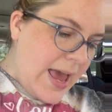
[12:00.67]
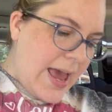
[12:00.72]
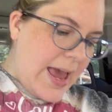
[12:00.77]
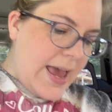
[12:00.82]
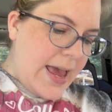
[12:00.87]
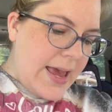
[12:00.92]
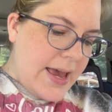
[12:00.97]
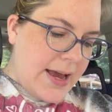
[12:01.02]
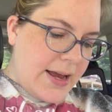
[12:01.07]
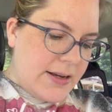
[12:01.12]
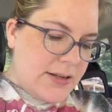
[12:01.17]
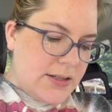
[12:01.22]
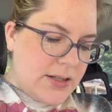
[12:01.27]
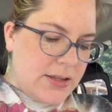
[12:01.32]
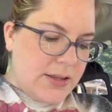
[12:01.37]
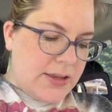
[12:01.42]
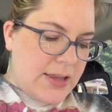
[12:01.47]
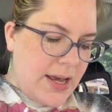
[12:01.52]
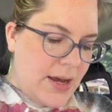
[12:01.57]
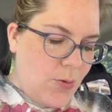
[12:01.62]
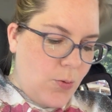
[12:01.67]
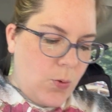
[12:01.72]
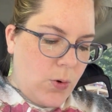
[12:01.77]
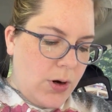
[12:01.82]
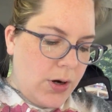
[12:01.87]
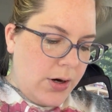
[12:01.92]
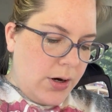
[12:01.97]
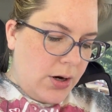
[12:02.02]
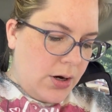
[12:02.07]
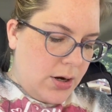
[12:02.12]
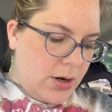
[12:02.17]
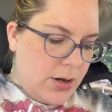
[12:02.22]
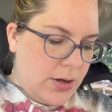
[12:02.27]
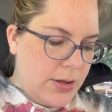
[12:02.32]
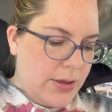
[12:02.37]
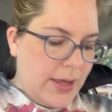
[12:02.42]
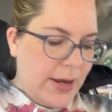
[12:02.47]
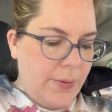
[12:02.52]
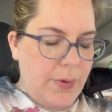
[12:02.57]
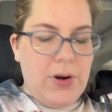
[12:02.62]
and they were
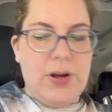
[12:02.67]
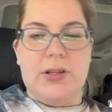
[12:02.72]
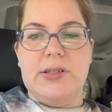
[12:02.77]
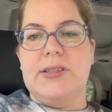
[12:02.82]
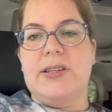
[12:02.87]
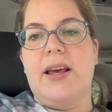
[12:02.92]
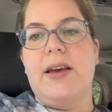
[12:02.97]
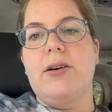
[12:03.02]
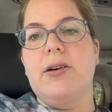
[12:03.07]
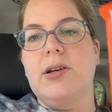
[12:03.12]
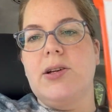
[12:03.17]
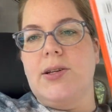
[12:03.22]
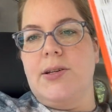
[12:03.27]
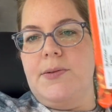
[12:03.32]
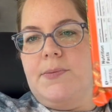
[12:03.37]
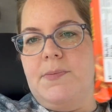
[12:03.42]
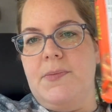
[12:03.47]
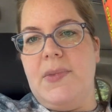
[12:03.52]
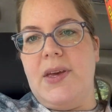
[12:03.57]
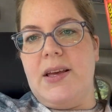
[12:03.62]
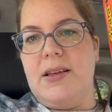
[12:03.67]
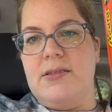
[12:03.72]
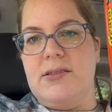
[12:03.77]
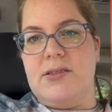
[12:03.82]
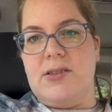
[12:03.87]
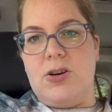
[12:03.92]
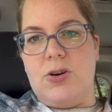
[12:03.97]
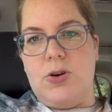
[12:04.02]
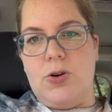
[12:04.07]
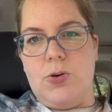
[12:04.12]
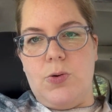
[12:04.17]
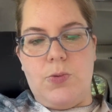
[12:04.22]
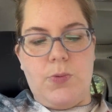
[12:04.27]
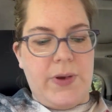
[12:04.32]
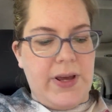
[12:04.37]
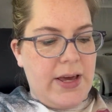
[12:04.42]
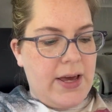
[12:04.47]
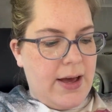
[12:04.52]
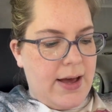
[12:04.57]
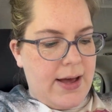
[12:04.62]
they were on sale and so
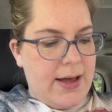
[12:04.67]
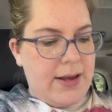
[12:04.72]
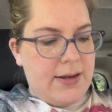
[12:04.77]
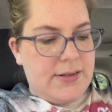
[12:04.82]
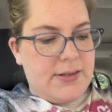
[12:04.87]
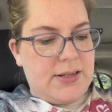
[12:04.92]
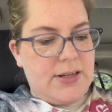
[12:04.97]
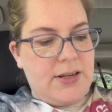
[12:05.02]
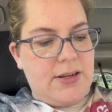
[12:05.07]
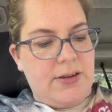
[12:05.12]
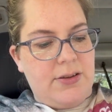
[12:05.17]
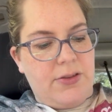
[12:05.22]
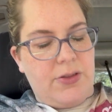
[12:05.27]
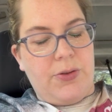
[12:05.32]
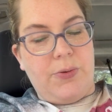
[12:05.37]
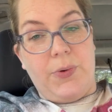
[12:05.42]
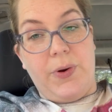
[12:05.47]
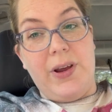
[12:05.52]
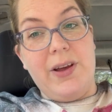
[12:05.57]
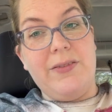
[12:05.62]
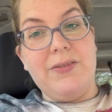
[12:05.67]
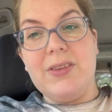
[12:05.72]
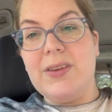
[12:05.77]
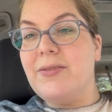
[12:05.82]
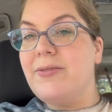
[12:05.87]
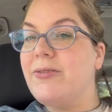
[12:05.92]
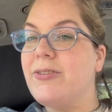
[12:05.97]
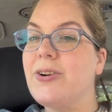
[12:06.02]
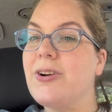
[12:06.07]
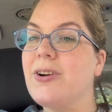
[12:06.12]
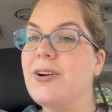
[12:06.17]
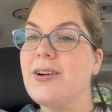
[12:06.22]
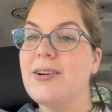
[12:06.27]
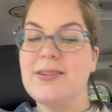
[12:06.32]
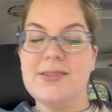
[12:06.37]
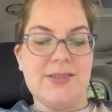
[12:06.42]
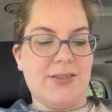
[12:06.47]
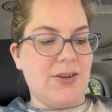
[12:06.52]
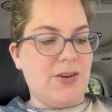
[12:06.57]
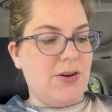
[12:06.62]
we got three of them for her
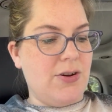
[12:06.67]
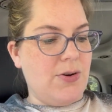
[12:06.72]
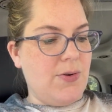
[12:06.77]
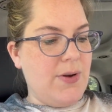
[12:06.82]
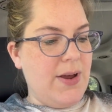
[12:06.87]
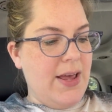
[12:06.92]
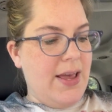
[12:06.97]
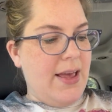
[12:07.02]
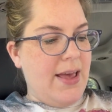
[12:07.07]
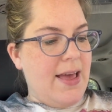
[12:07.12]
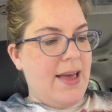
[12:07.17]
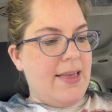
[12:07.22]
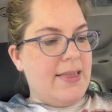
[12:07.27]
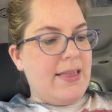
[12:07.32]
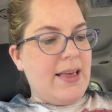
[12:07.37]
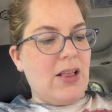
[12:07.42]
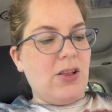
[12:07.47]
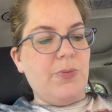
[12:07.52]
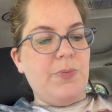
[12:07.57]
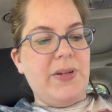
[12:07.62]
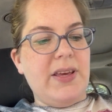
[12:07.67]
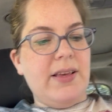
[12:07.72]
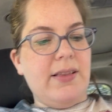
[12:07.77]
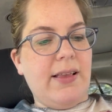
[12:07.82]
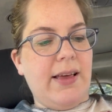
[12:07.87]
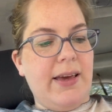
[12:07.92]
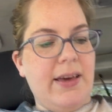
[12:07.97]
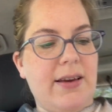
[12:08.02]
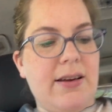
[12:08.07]
so that'll be like